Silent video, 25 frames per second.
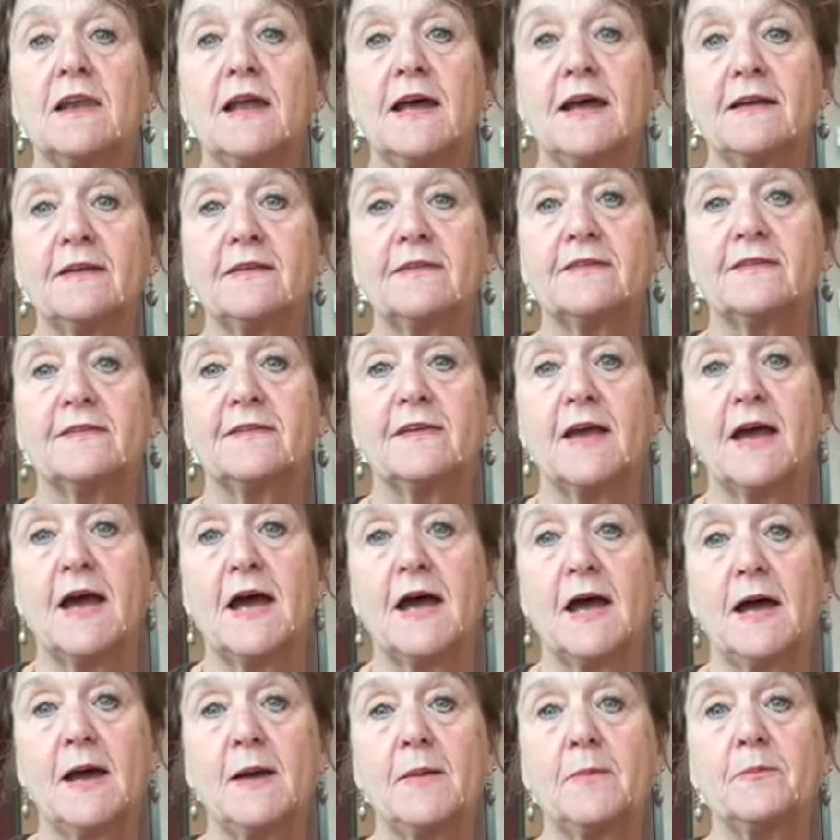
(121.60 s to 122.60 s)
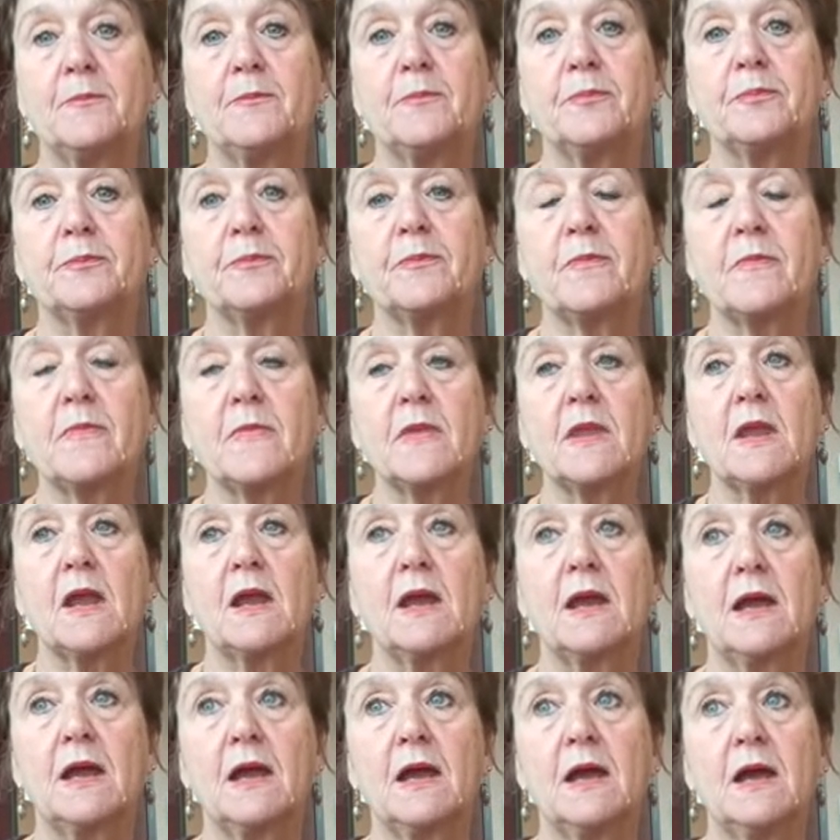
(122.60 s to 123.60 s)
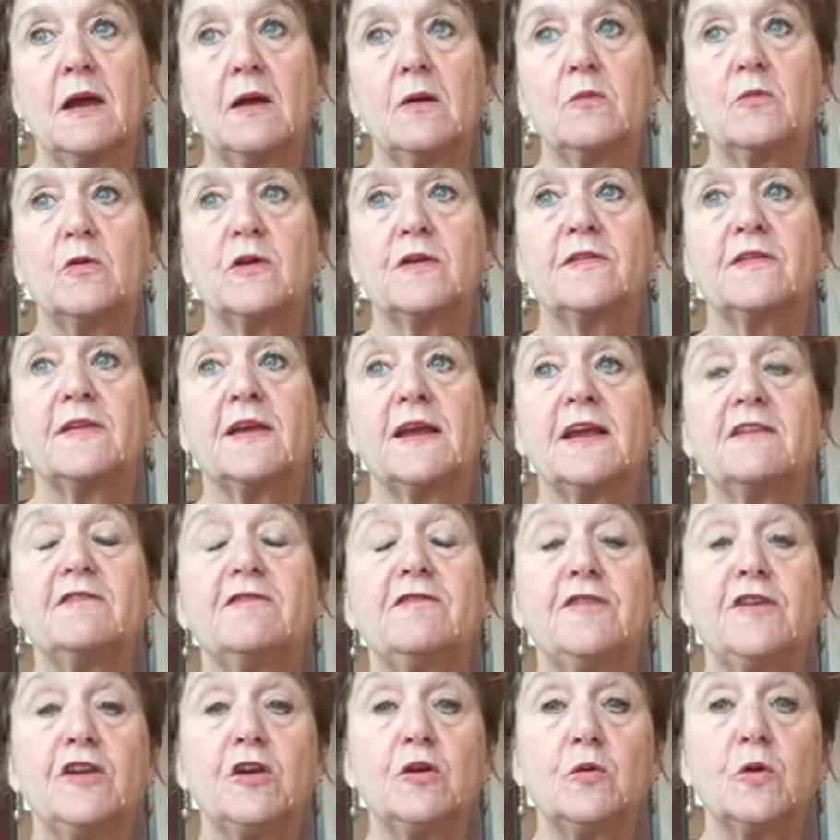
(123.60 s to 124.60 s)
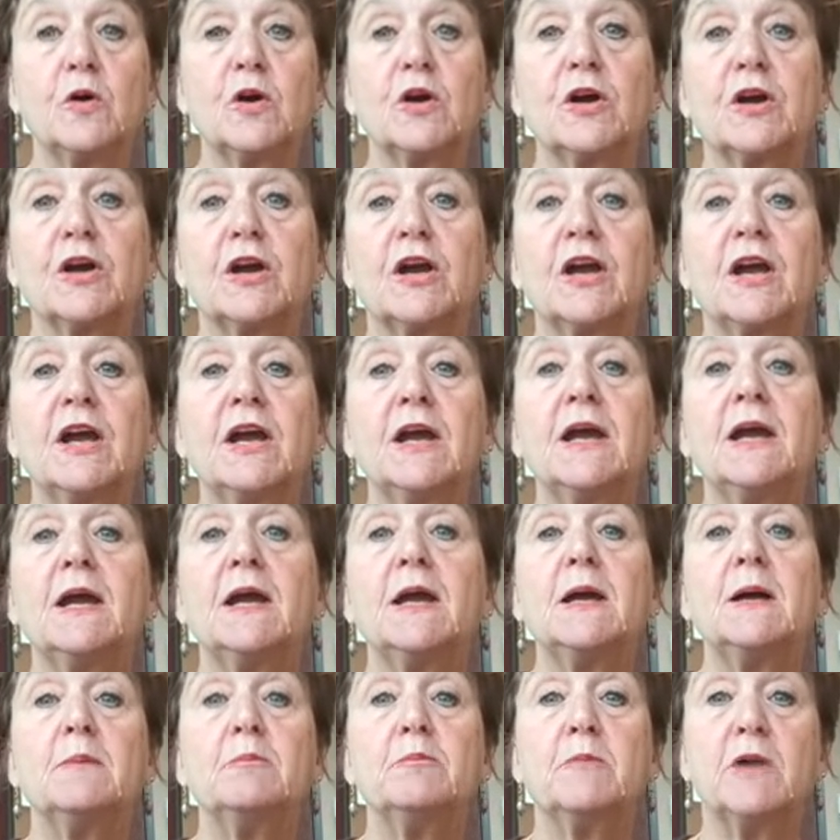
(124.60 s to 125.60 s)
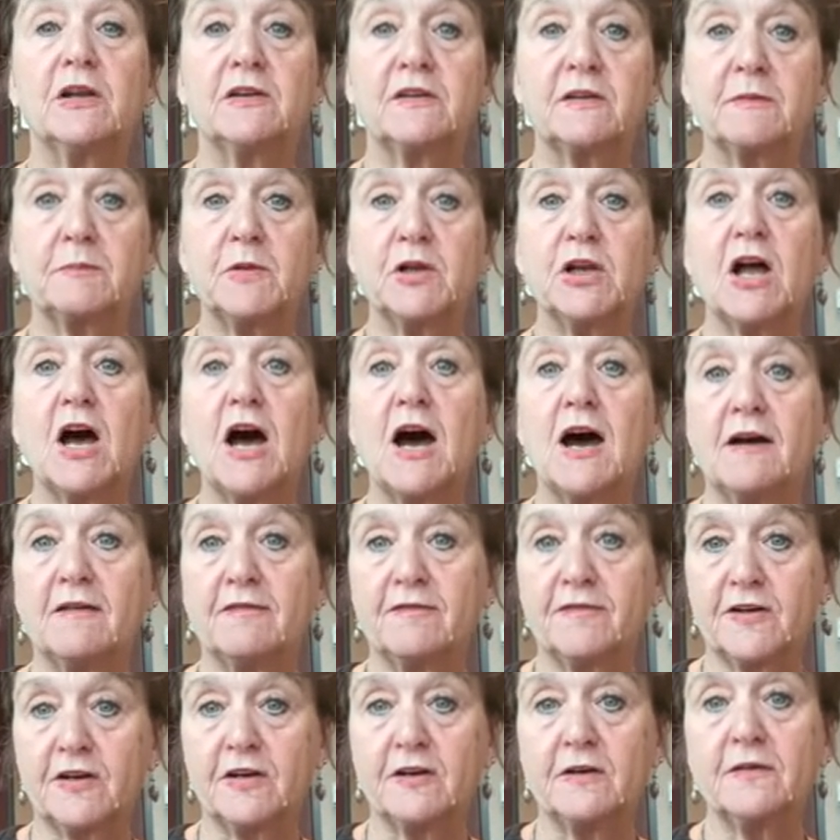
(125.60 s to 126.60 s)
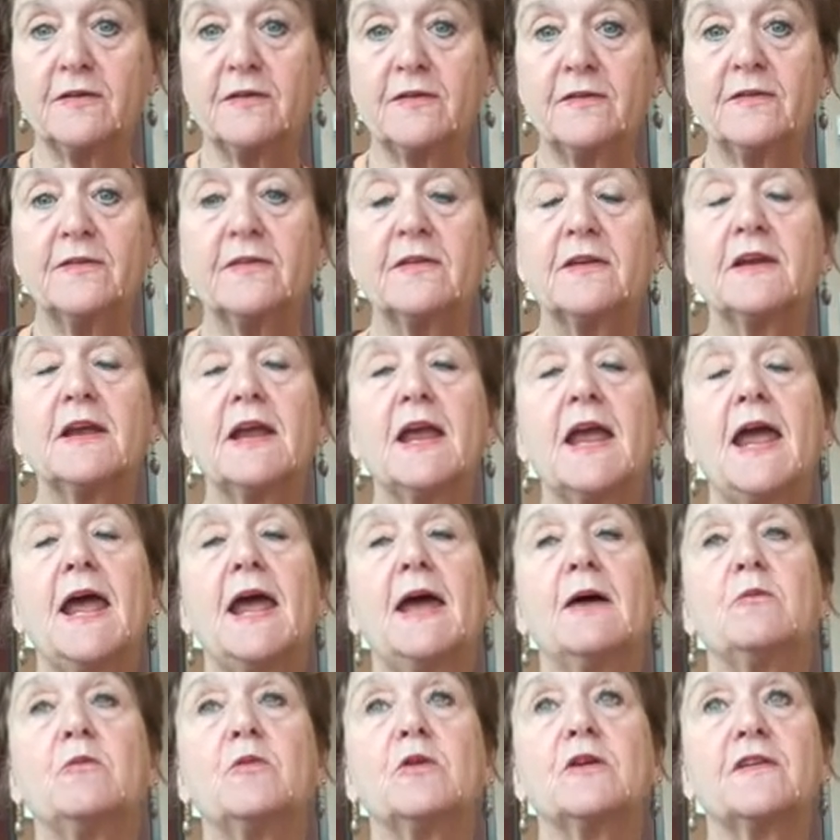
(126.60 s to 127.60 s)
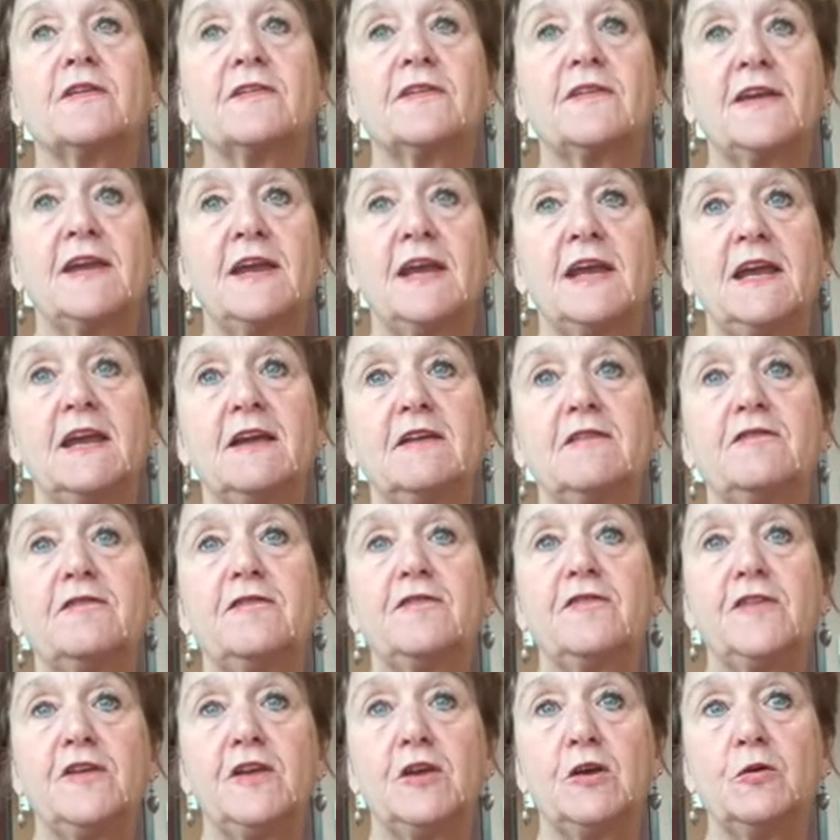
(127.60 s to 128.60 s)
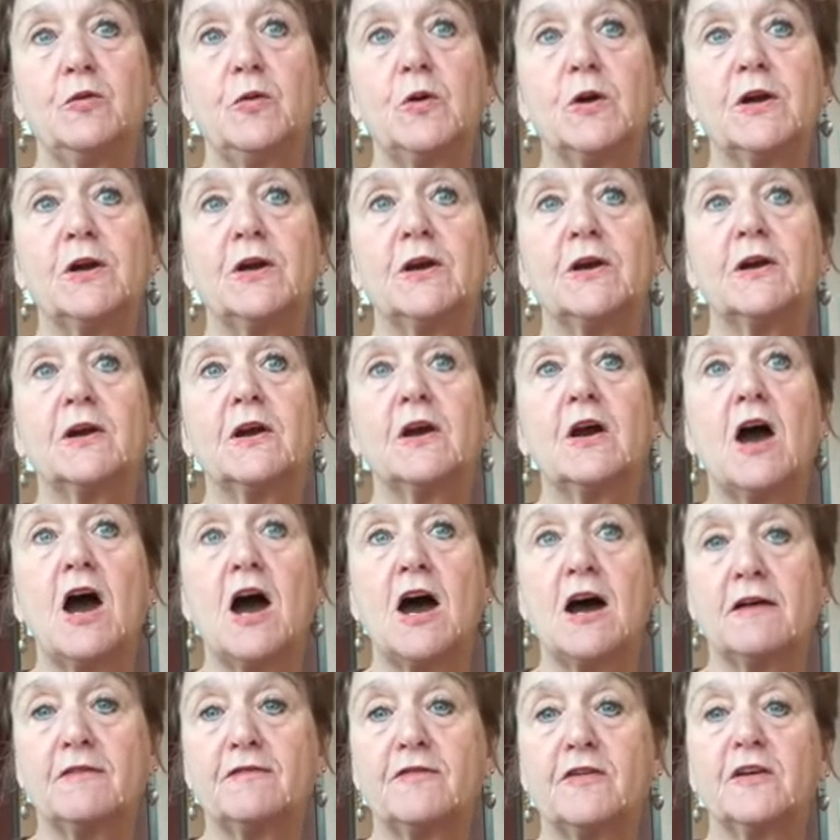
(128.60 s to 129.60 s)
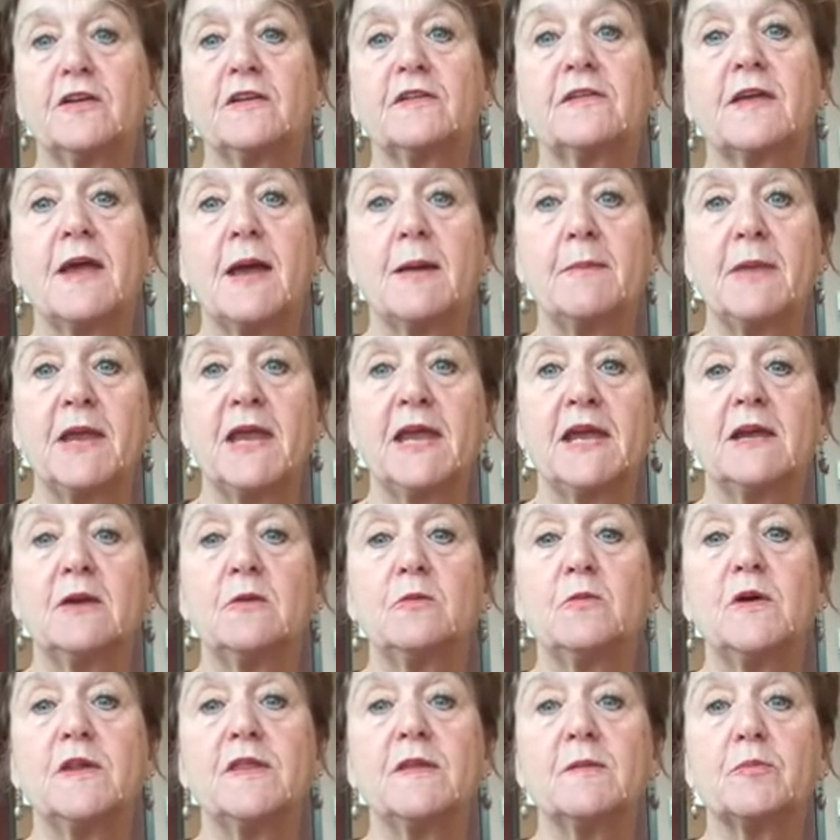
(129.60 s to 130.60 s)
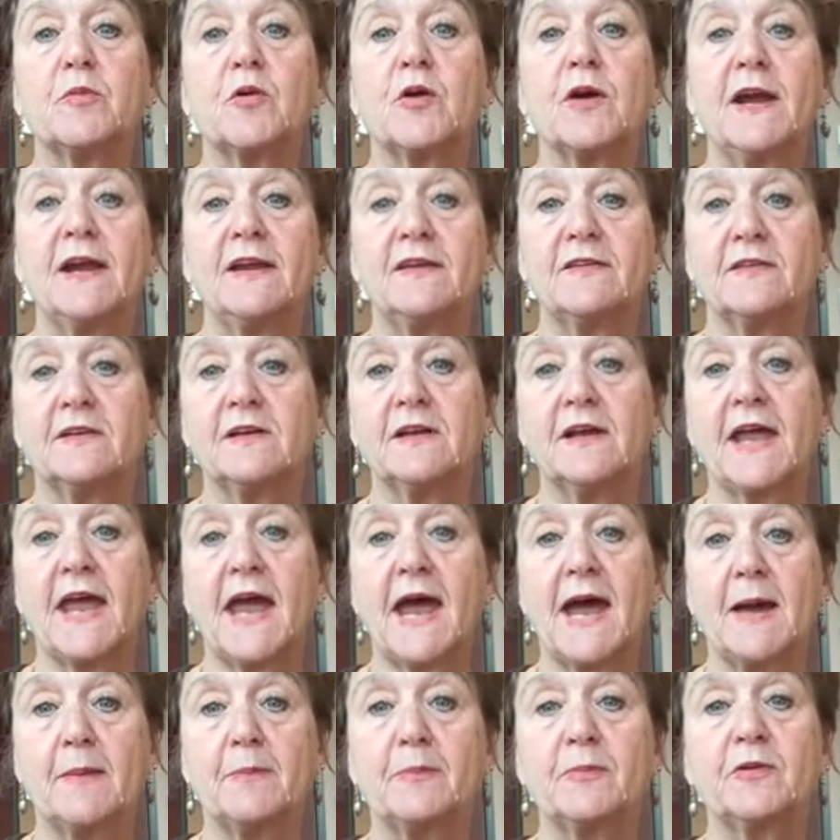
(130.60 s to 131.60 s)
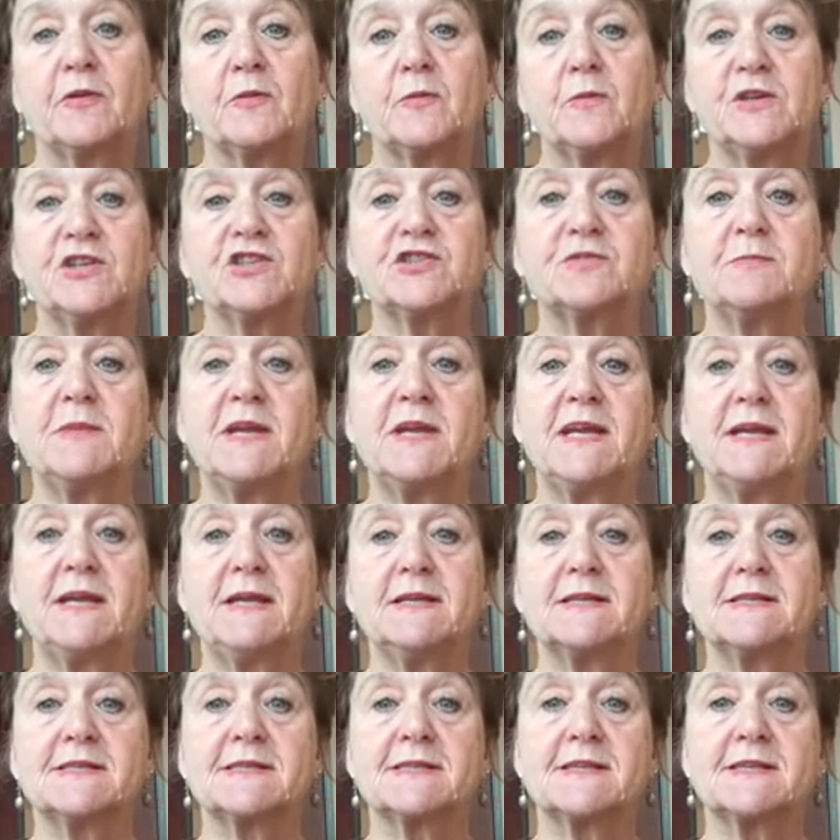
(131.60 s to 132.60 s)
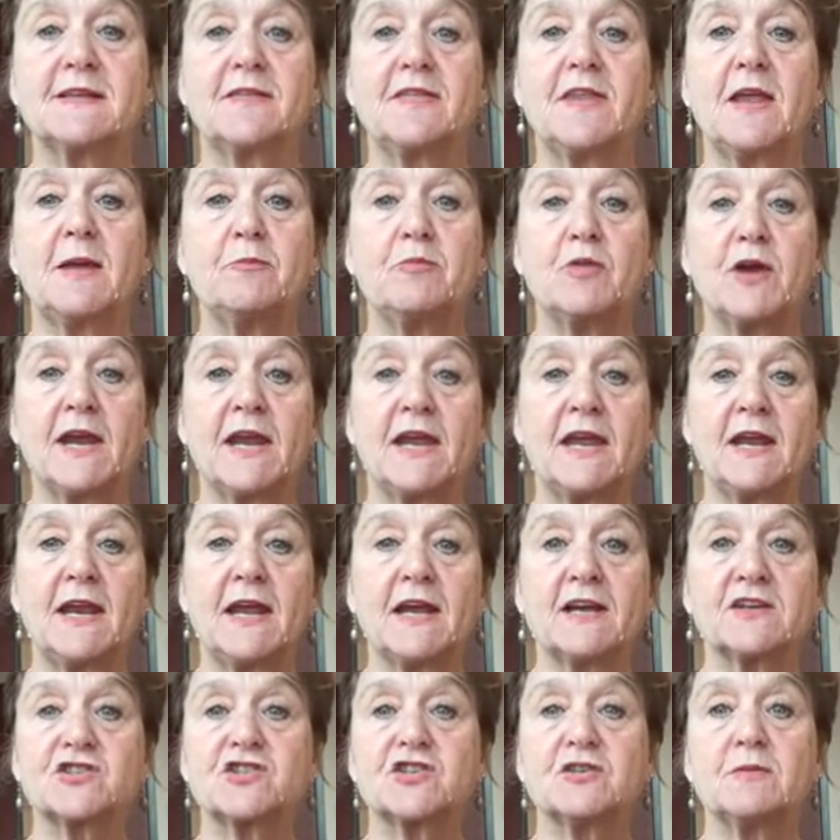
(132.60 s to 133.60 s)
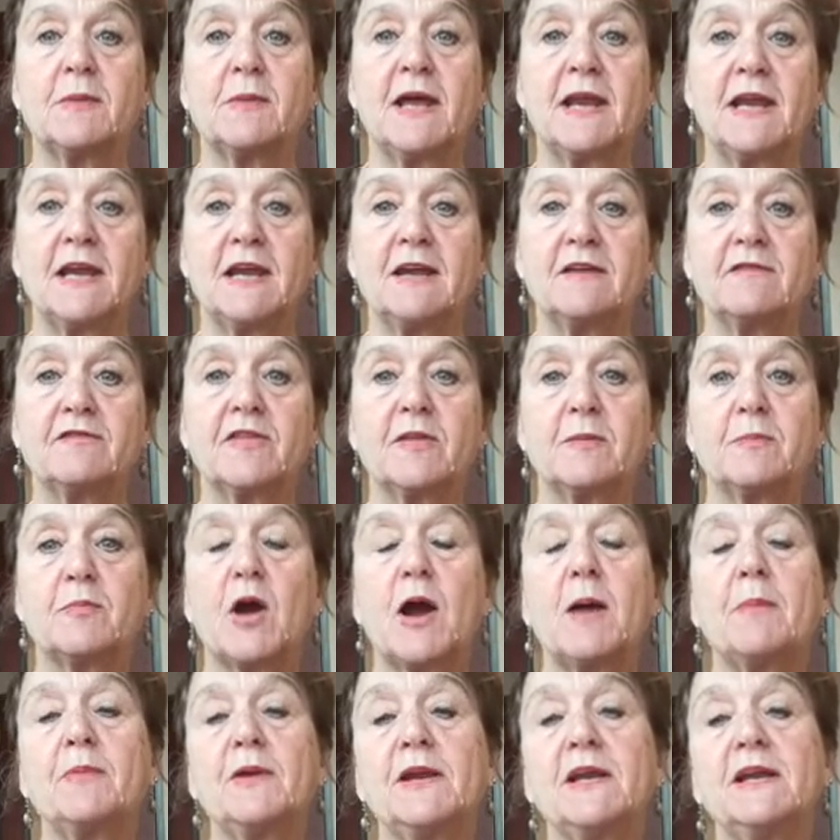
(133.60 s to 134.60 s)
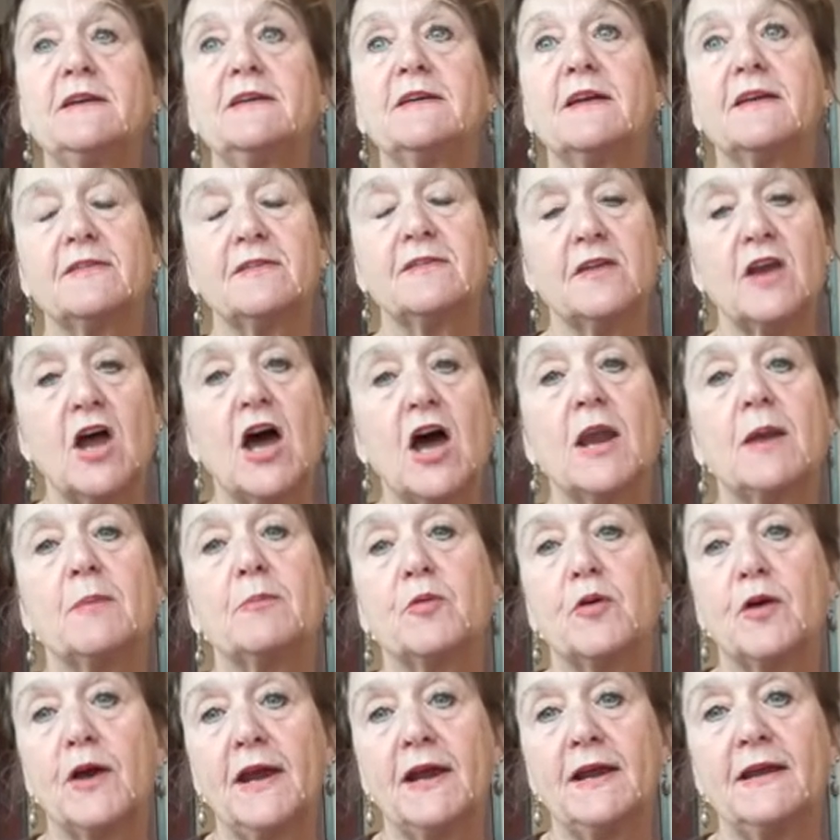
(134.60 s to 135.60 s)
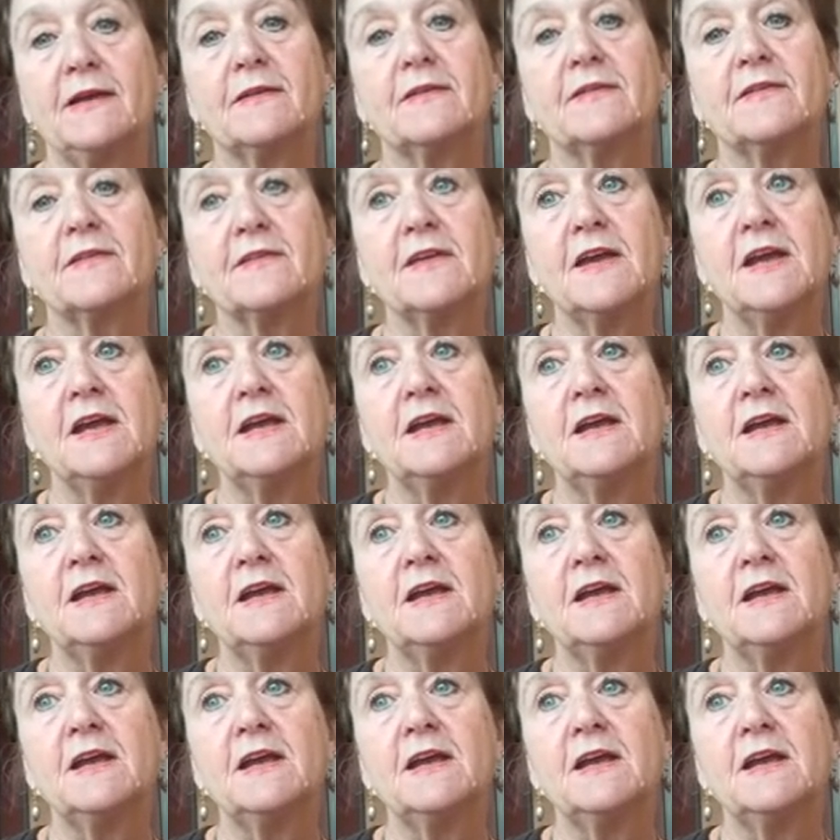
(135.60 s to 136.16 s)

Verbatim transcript: less, um, we're seeing fewer multiple offers, and we're seeing fewer offers coming in with appraisal gaps, which means that they bring in extra money if the property does not appraise.